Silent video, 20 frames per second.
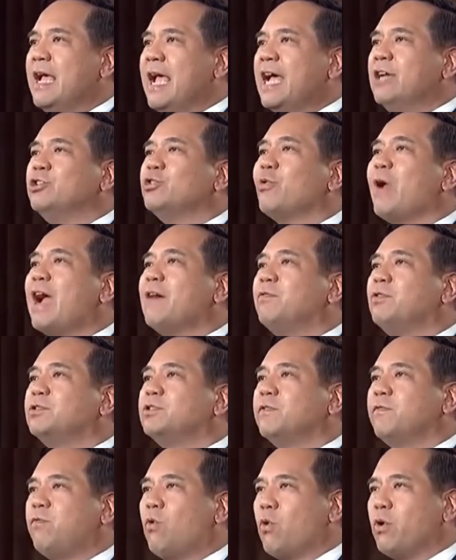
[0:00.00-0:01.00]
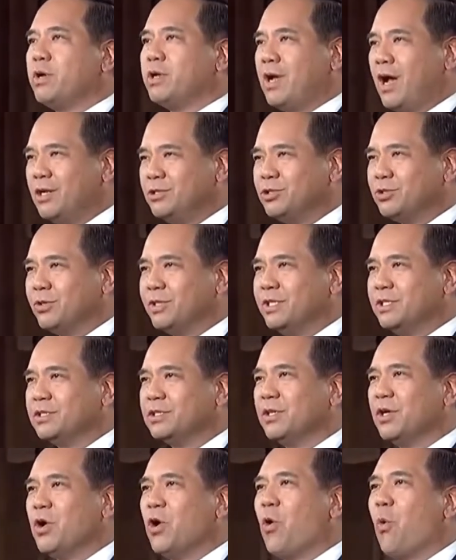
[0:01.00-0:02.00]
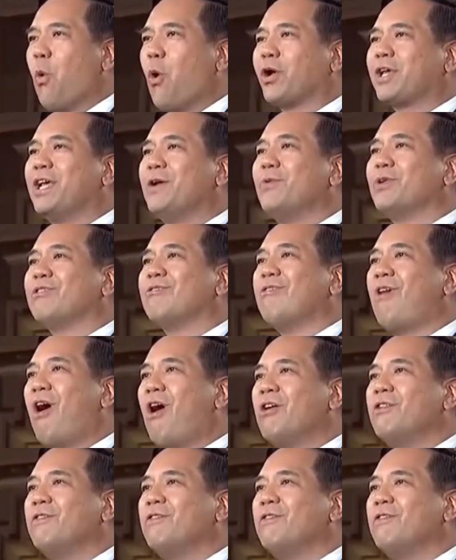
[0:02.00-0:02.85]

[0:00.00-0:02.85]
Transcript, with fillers: and traveled to foreign countries, working with law